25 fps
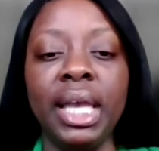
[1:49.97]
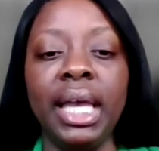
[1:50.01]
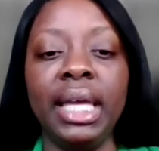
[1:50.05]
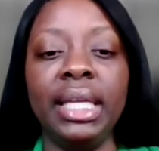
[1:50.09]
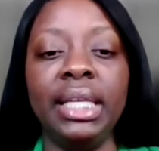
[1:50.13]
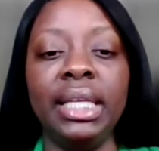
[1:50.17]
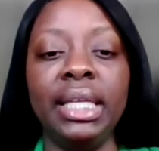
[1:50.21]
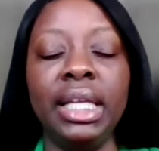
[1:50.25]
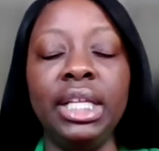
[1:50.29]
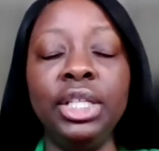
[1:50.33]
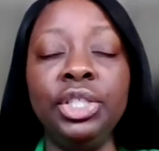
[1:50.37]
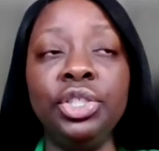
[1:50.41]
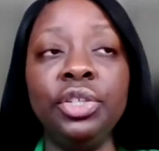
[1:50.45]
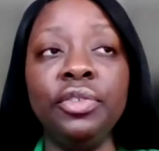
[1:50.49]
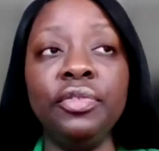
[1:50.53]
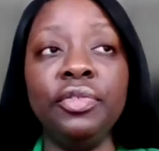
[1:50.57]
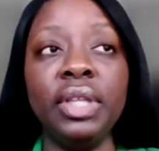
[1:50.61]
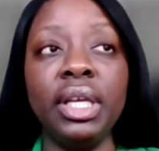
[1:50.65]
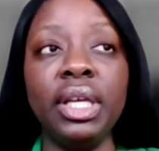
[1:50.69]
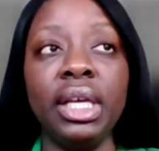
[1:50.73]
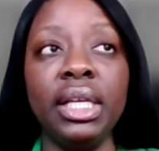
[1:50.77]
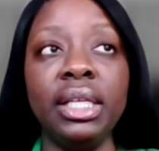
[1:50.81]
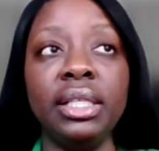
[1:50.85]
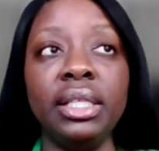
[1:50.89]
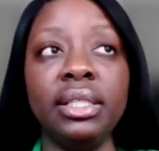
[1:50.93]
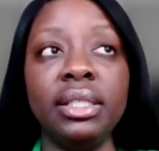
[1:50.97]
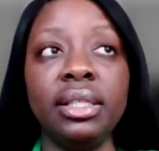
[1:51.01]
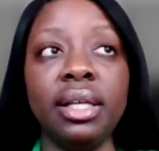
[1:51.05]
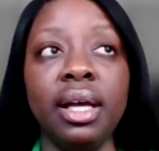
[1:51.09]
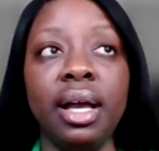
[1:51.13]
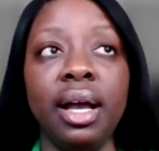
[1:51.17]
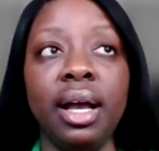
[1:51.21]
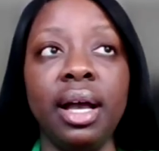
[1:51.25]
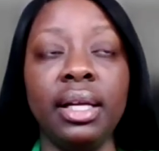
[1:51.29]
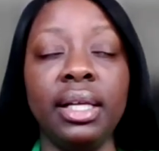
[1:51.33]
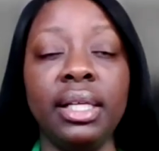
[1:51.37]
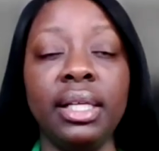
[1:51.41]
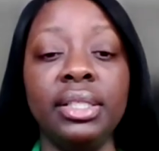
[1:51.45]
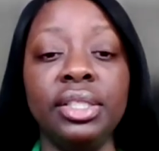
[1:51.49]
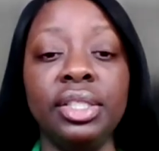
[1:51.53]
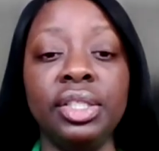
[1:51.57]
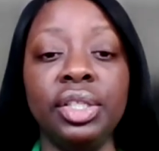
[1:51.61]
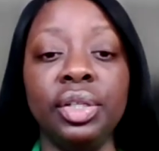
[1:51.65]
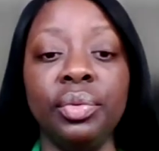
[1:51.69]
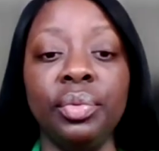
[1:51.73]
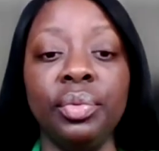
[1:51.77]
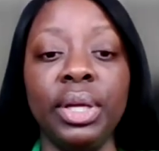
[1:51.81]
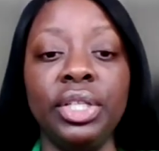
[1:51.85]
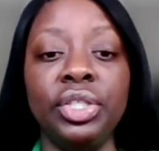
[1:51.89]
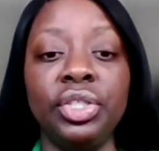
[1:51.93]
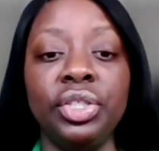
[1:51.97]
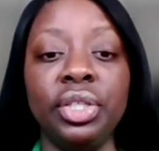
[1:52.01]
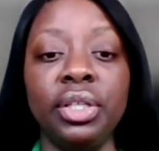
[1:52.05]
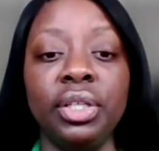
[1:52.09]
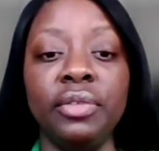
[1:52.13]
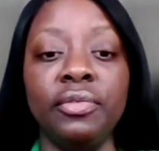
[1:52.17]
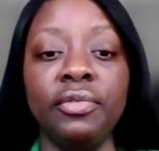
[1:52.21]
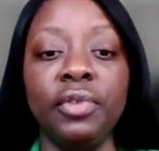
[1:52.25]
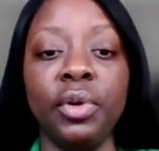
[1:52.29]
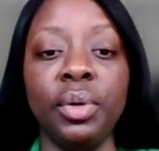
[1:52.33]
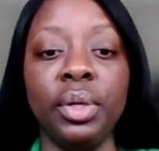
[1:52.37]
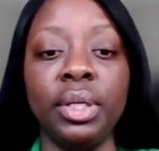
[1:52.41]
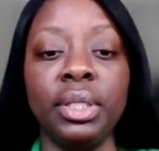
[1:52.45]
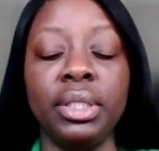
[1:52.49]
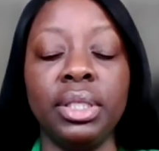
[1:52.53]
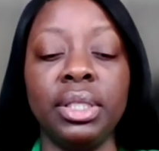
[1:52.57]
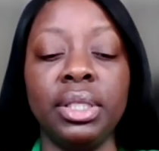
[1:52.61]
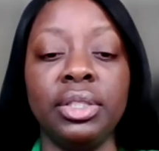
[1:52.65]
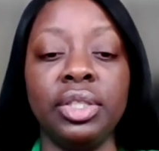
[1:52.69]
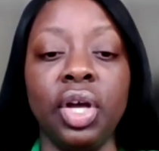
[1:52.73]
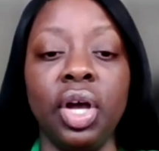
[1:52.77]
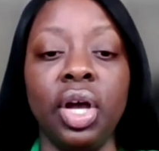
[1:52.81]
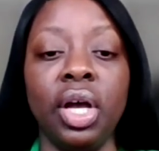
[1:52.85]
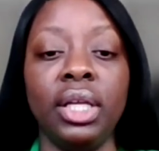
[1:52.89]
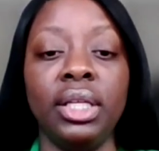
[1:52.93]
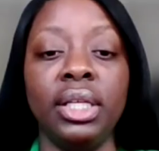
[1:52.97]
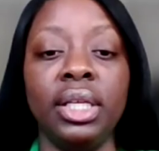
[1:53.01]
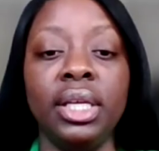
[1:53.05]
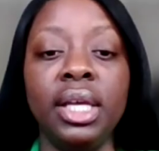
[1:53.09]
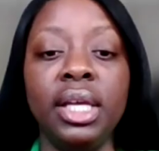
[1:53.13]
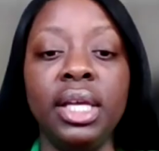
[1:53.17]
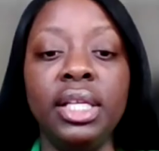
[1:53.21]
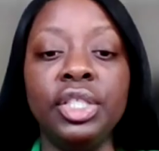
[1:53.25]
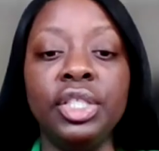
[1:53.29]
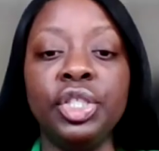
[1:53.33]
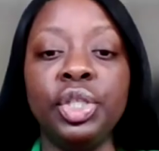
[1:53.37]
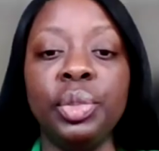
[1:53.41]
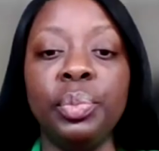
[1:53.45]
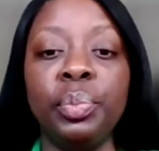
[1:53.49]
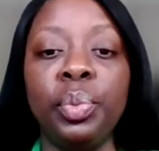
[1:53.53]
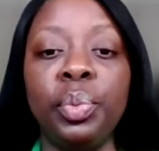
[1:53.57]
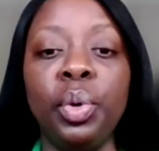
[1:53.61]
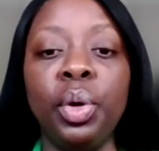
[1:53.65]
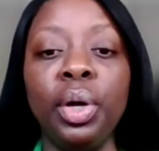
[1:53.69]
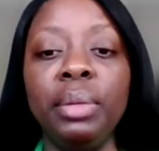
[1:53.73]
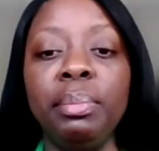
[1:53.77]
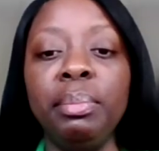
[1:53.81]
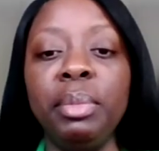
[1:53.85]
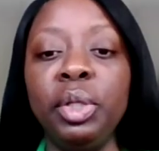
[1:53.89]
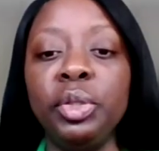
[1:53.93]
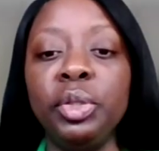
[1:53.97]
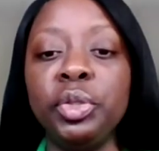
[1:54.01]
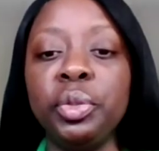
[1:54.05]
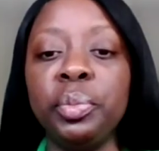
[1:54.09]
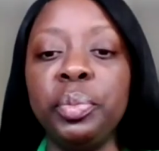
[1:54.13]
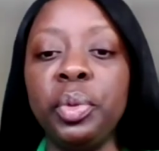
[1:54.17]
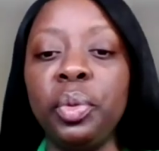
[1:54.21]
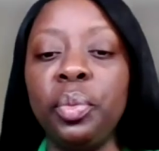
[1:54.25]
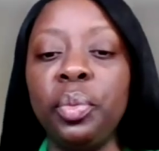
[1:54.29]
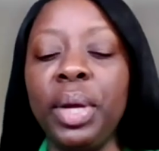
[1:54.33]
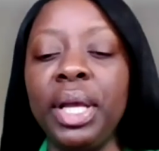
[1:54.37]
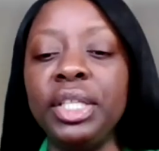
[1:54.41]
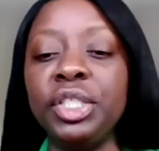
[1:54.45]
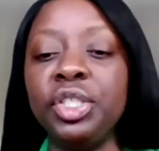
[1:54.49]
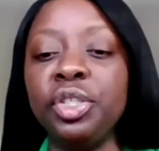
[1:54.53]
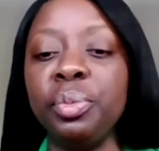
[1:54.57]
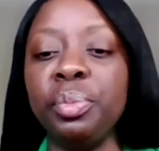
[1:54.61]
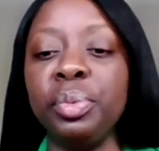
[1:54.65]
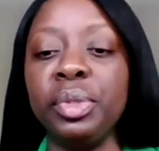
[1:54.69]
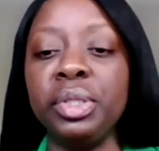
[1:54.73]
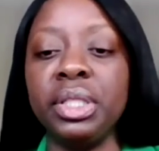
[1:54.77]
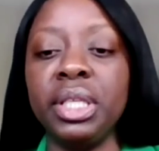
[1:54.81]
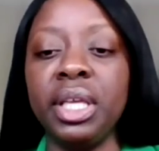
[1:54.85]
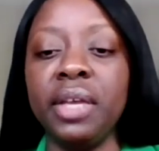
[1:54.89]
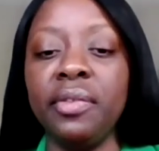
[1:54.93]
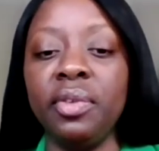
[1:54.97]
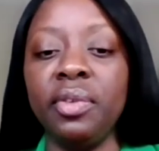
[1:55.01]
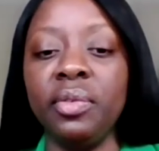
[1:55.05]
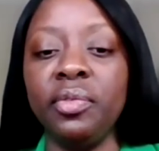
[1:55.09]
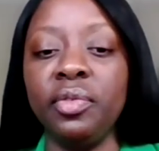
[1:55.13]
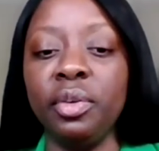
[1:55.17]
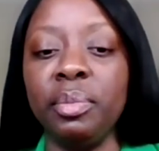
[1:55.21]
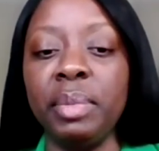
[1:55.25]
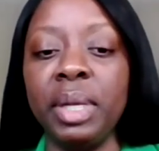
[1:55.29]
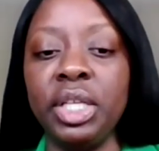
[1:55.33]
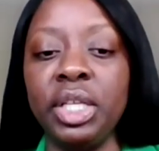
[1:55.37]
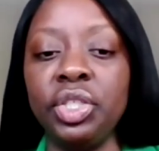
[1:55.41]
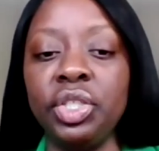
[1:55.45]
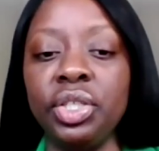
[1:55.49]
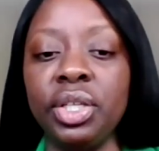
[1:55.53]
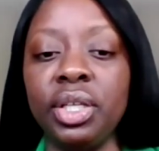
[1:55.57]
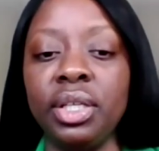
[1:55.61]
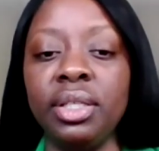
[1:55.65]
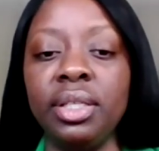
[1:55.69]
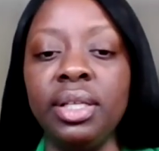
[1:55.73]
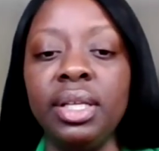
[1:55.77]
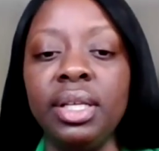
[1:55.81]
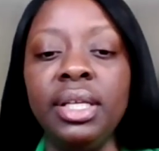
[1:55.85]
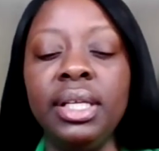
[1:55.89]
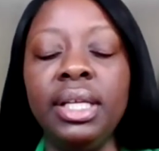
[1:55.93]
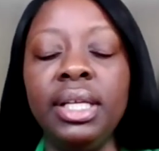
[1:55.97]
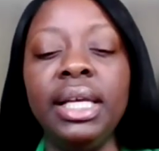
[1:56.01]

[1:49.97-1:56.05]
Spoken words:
And each of these consideration focuses on support multiple ways to perceive information,